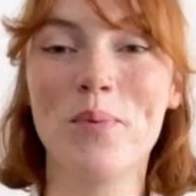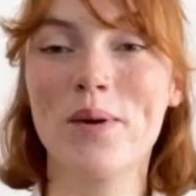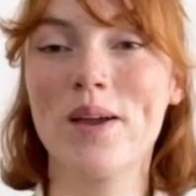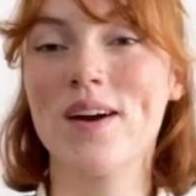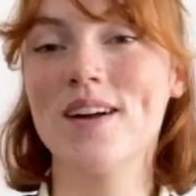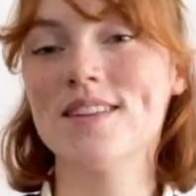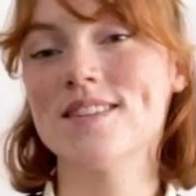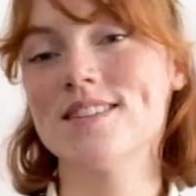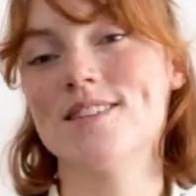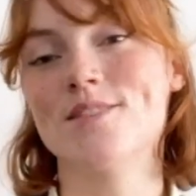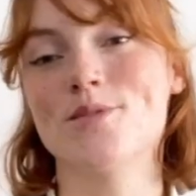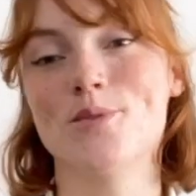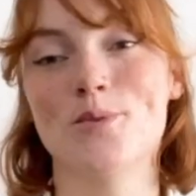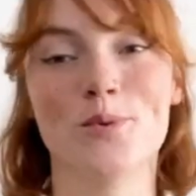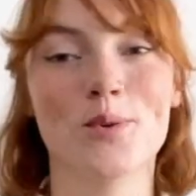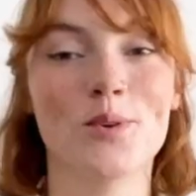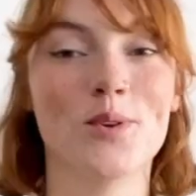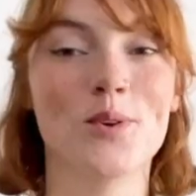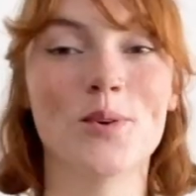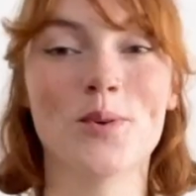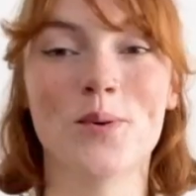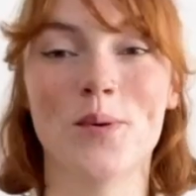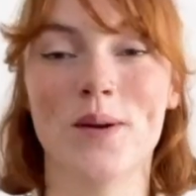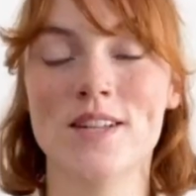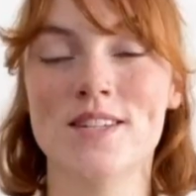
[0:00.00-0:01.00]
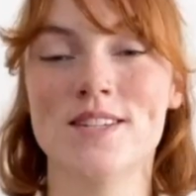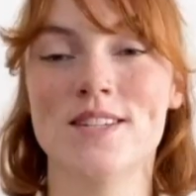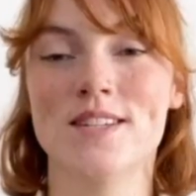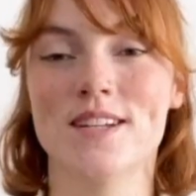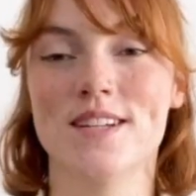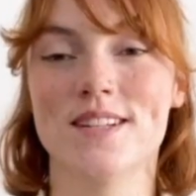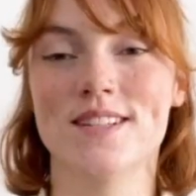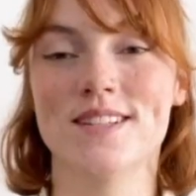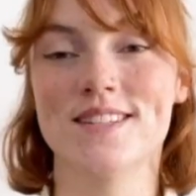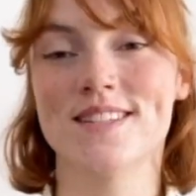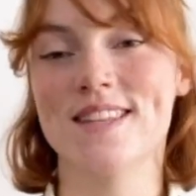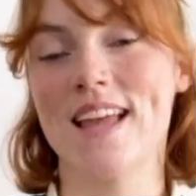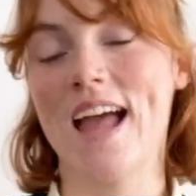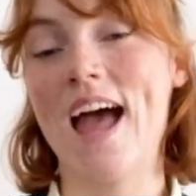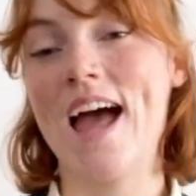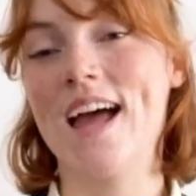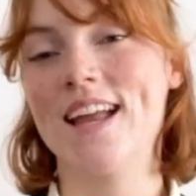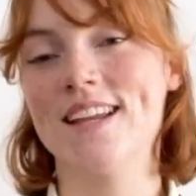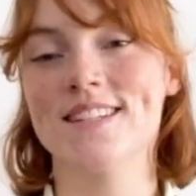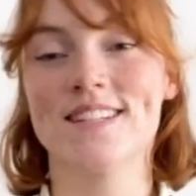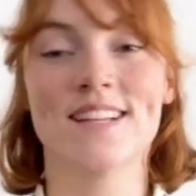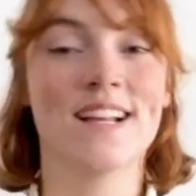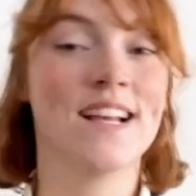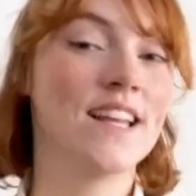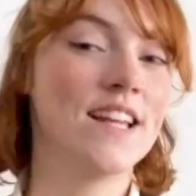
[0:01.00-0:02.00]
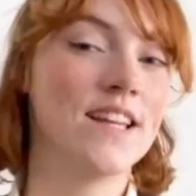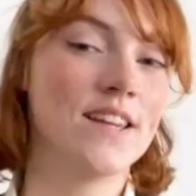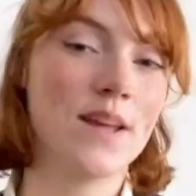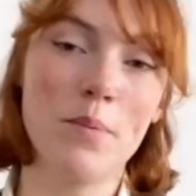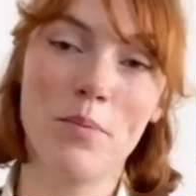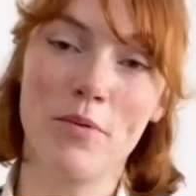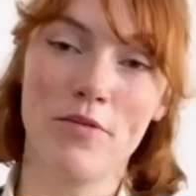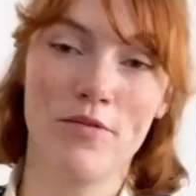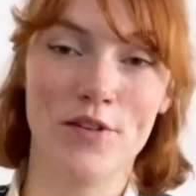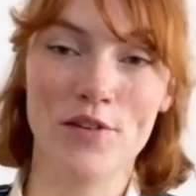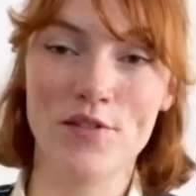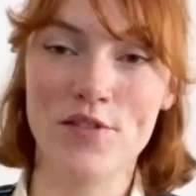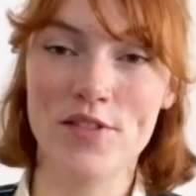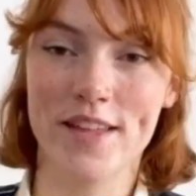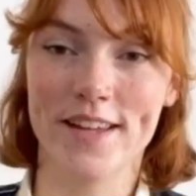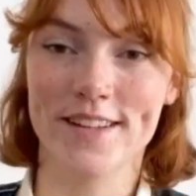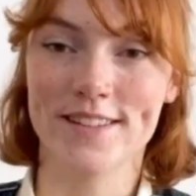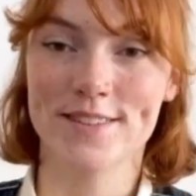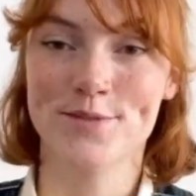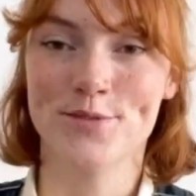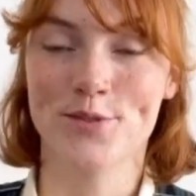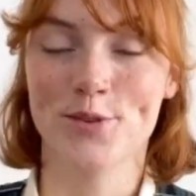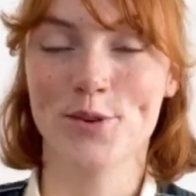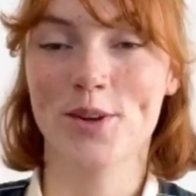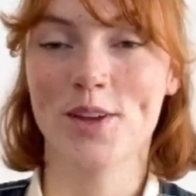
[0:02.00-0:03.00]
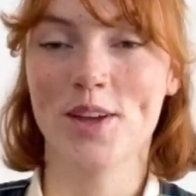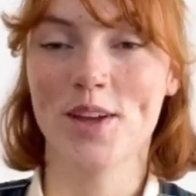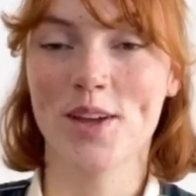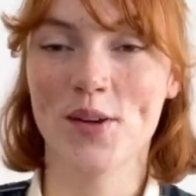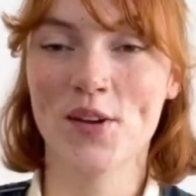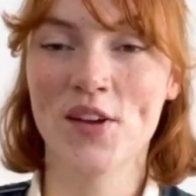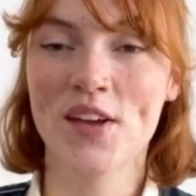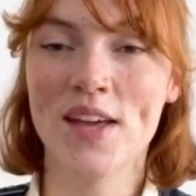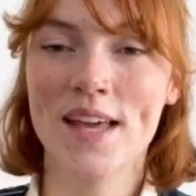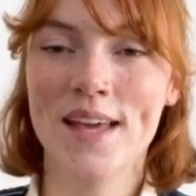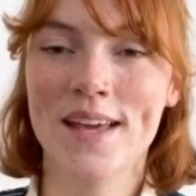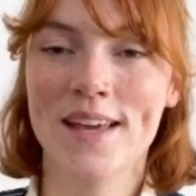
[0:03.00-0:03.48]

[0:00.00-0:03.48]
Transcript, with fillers: we answered all your questions and cleared up a few things for you.